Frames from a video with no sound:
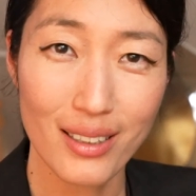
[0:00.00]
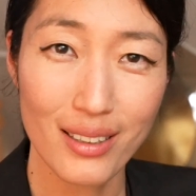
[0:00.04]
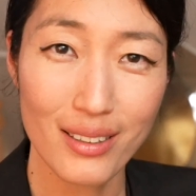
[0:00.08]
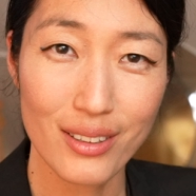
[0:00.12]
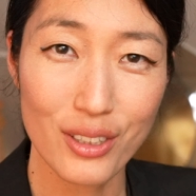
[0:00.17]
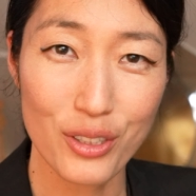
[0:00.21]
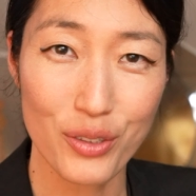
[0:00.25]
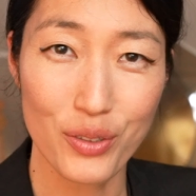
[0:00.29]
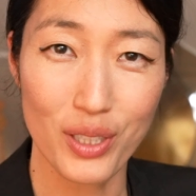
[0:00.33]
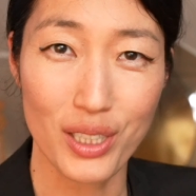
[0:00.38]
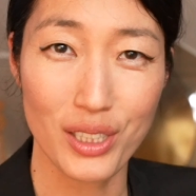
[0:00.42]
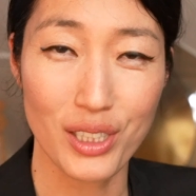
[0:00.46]
to
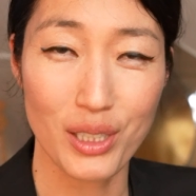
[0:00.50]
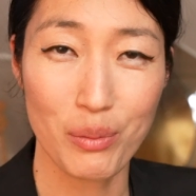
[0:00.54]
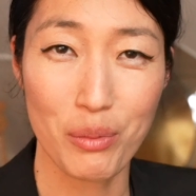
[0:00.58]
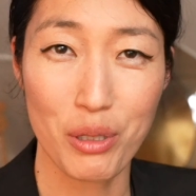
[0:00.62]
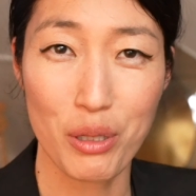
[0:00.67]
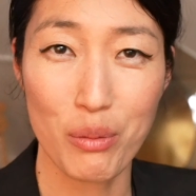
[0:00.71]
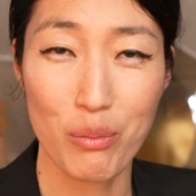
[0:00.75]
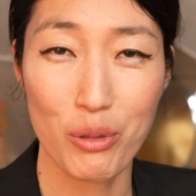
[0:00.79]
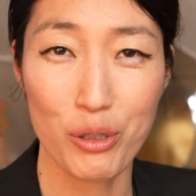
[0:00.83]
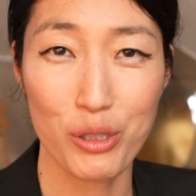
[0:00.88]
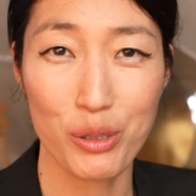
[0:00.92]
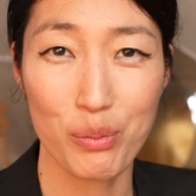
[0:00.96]
address some of
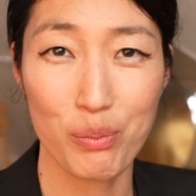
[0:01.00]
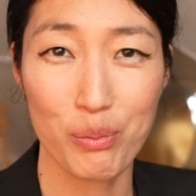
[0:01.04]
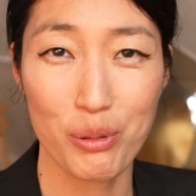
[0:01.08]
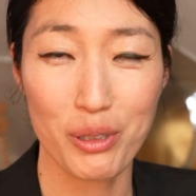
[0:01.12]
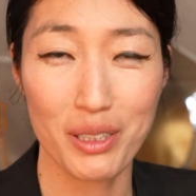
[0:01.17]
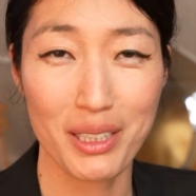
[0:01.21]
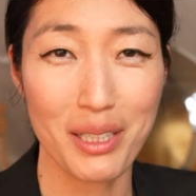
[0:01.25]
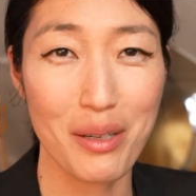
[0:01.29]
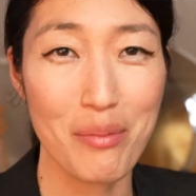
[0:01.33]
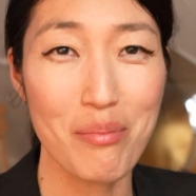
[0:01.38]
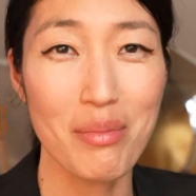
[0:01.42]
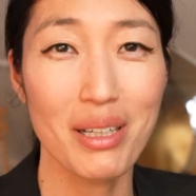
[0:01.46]
the most
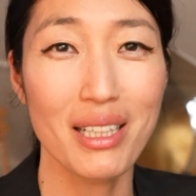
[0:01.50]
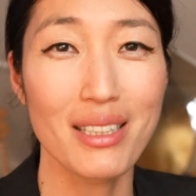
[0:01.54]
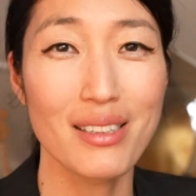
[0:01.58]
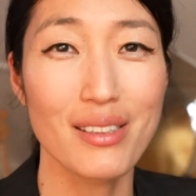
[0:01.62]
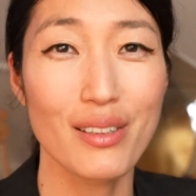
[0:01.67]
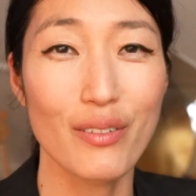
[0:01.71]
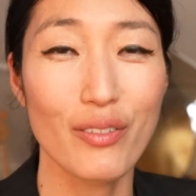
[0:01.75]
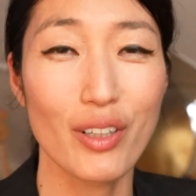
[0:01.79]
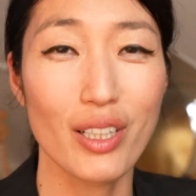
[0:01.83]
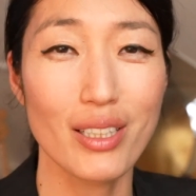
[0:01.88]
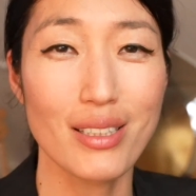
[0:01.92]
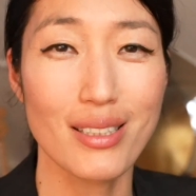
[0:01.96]
brilliant
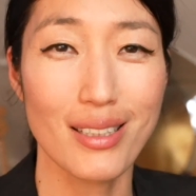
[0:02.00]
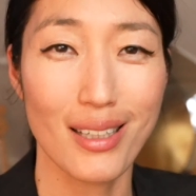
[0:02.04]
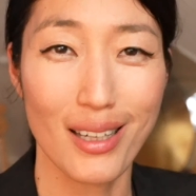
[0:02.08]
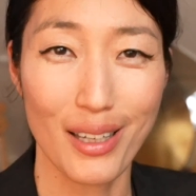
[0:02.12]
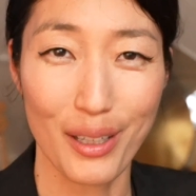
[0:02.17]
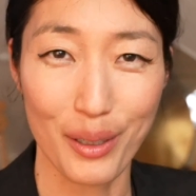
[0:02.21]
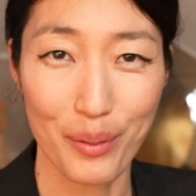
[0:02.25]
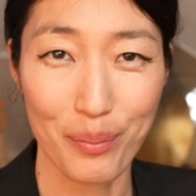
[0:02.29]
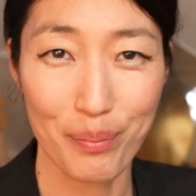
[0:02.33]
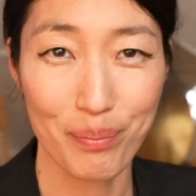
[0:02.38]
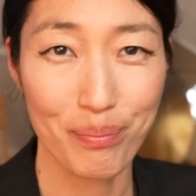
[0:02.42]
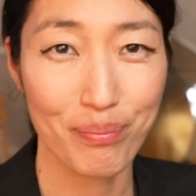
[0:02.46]
minds of our
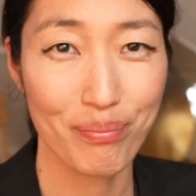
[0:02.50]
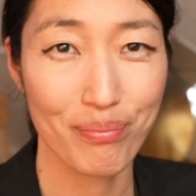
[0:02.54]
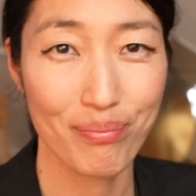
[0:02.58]
time.